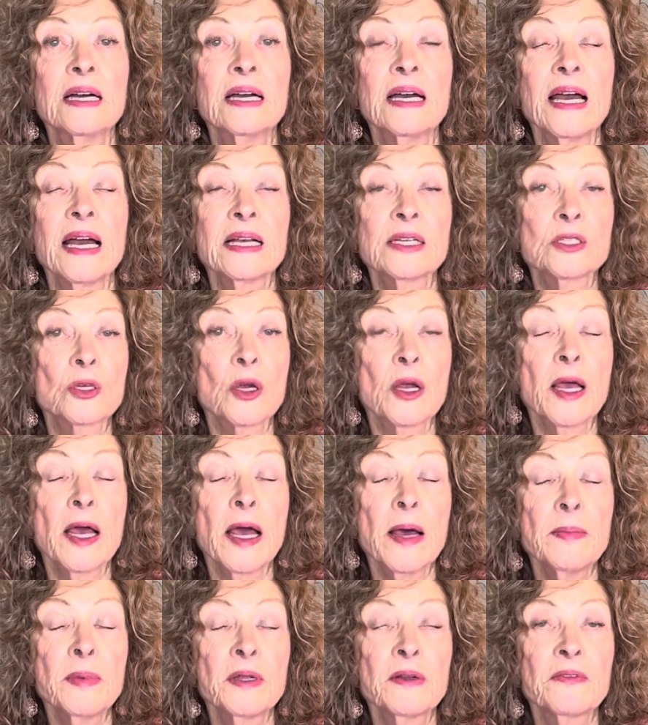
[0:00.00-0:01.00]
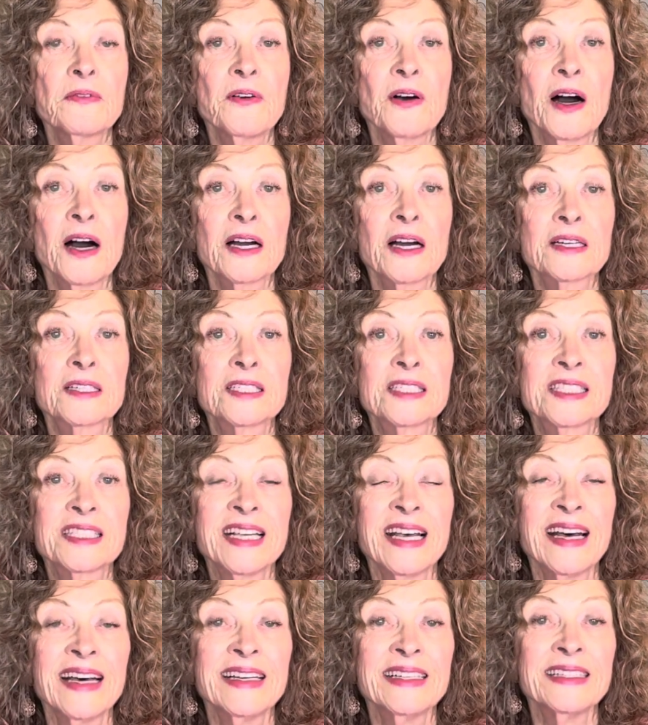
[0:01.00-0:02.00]
As Emmett Fox
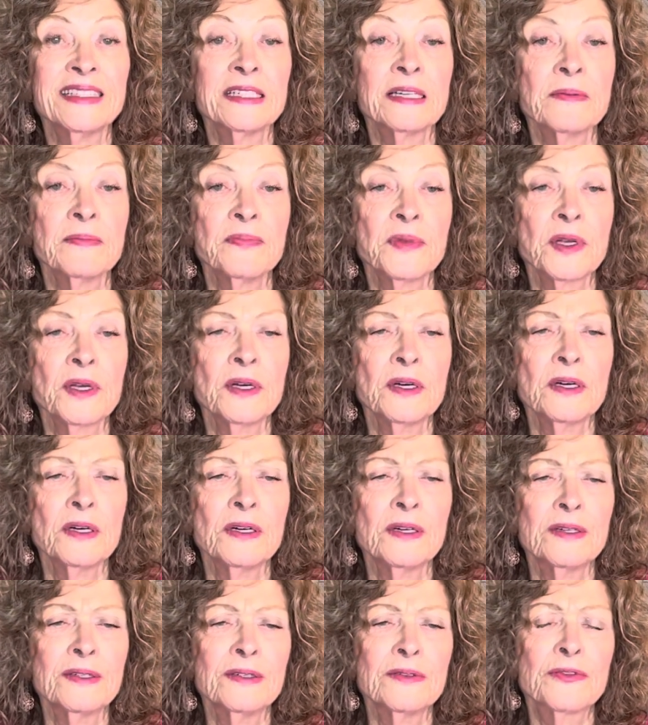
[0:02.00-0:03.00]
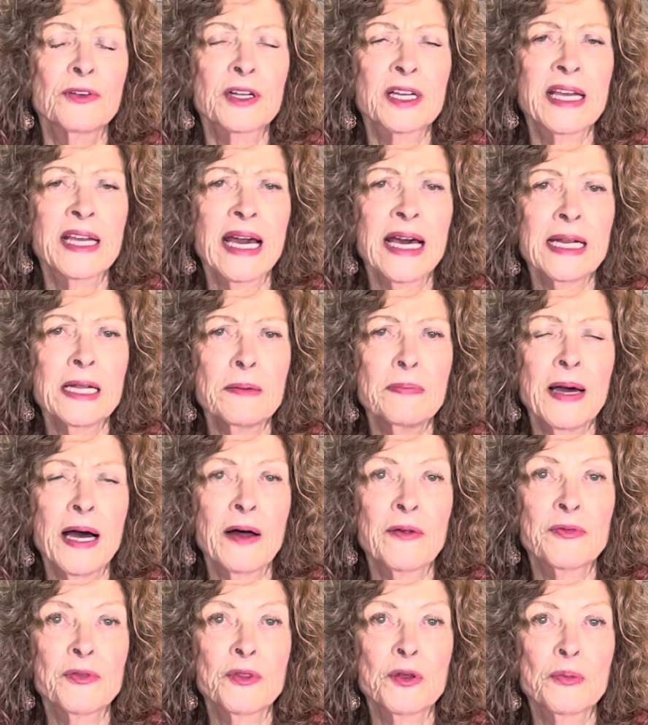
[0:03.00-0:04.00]
said, forget
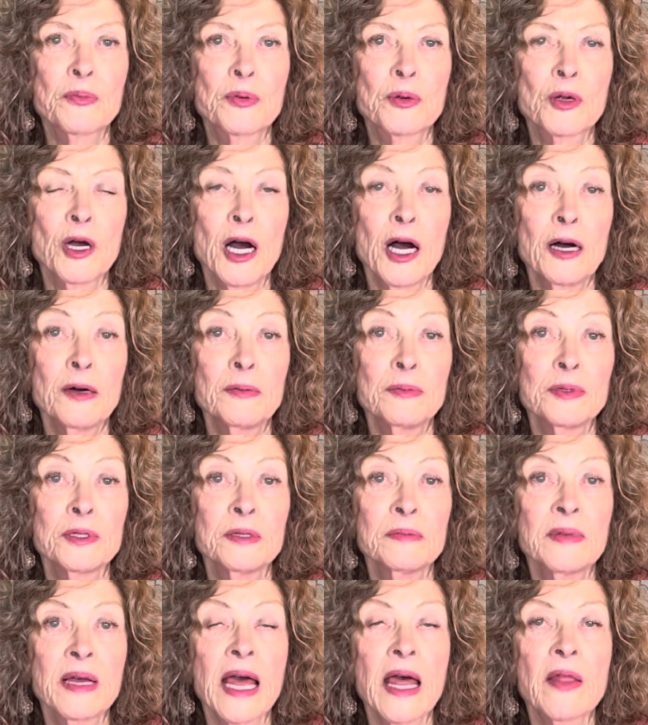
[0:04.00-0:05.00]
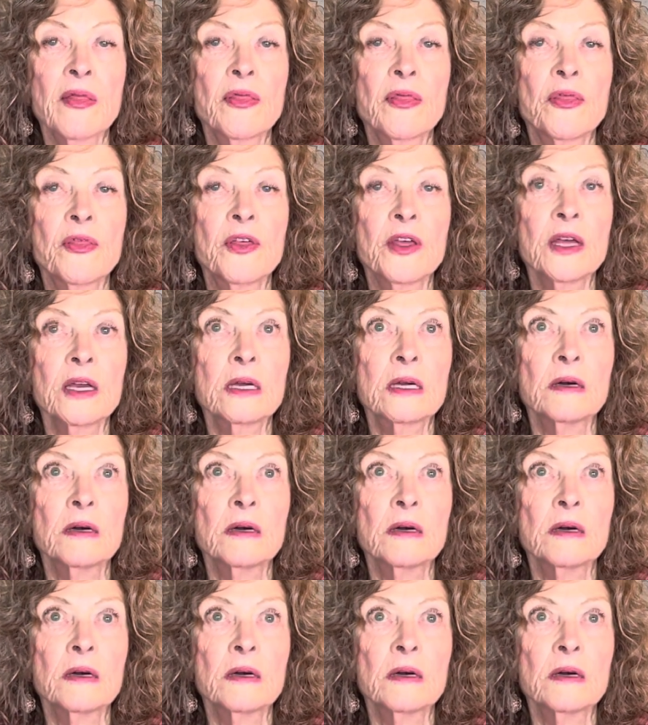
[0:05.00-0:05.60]
about the problem and think